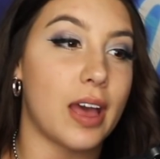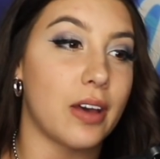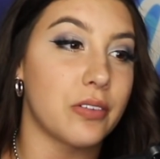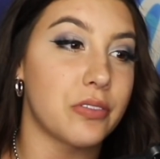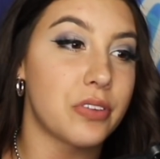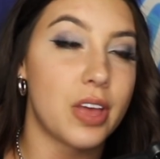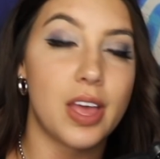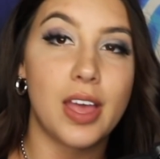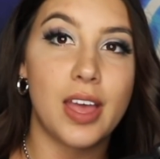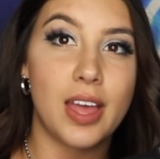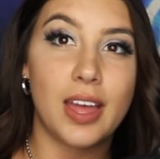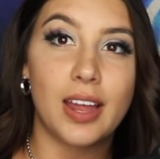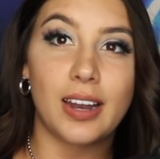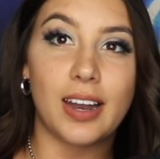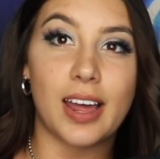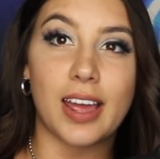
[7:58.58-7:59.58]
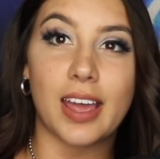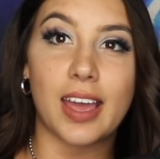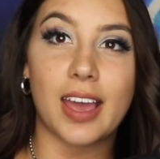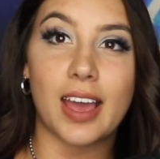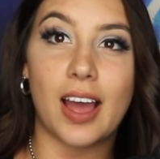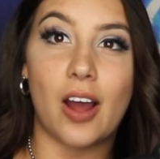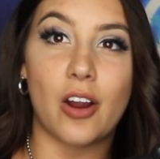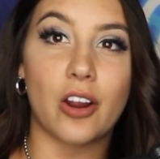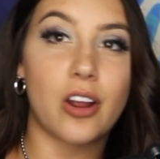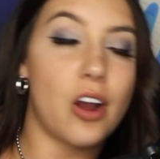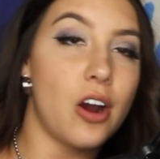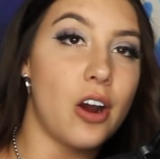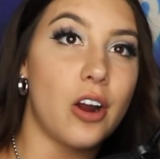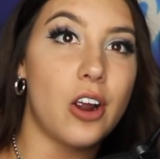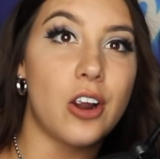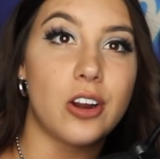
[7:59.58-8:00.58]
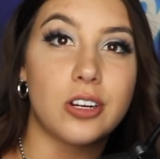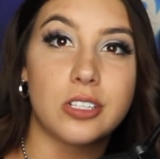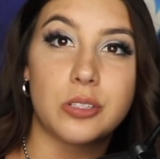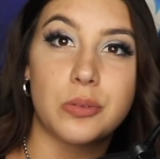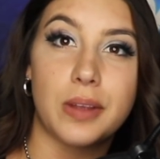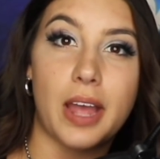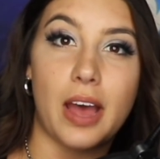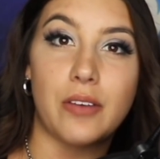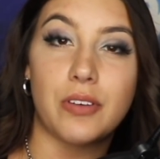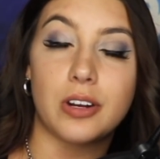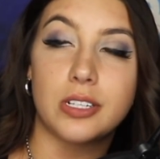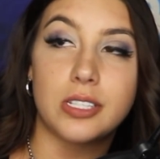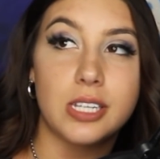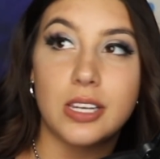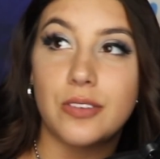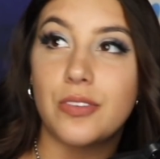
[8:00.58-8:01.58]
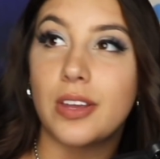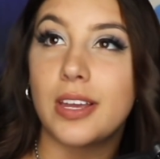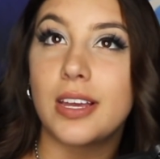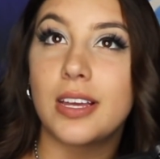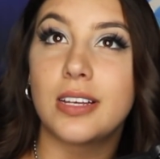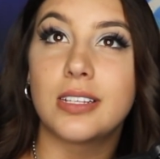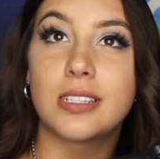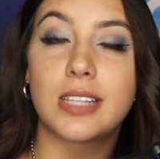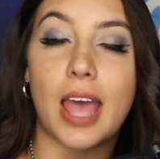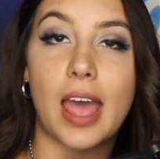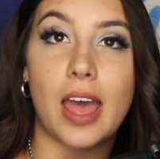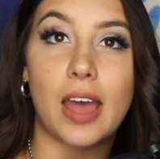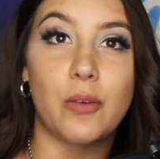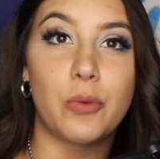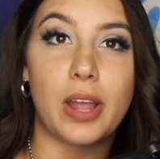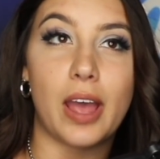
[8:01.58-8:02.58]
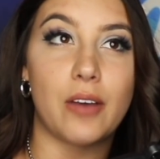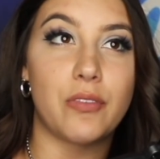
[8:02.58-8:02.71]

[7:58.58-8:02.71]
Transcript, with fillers: have like our cars, we have our TVs, we